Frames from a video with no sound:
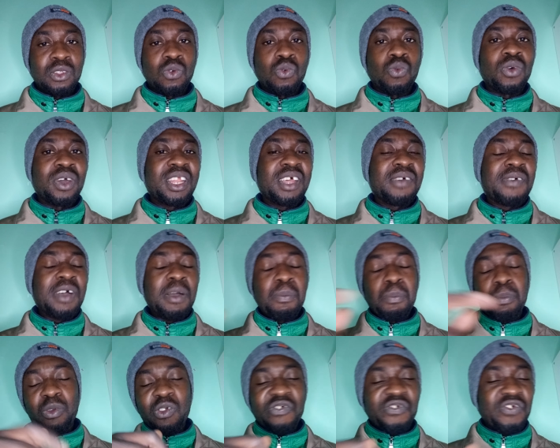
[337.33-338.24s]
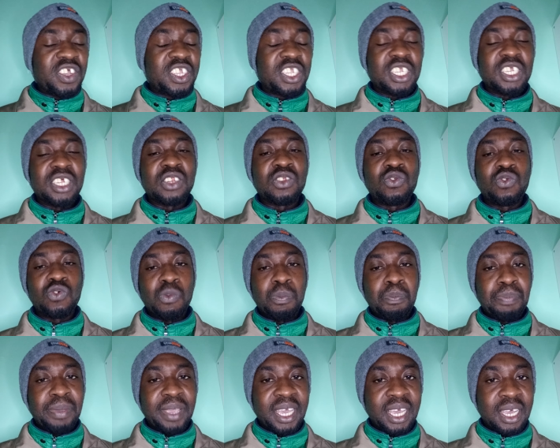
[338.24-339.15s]
whatever profession you
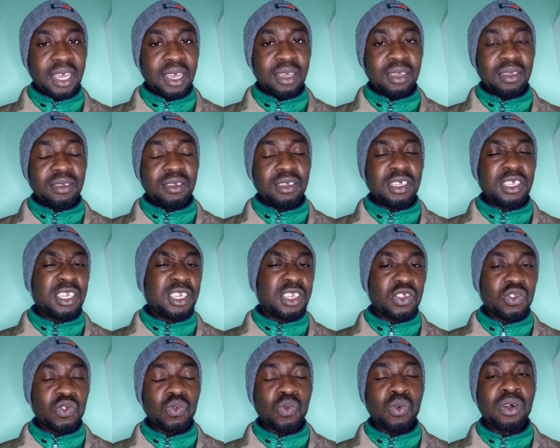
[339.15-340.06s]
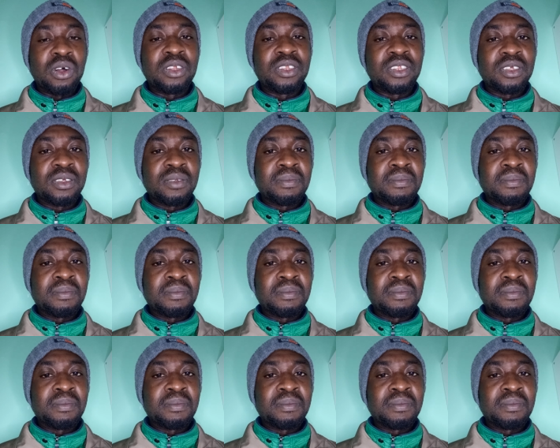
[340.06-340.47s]
pick in this world,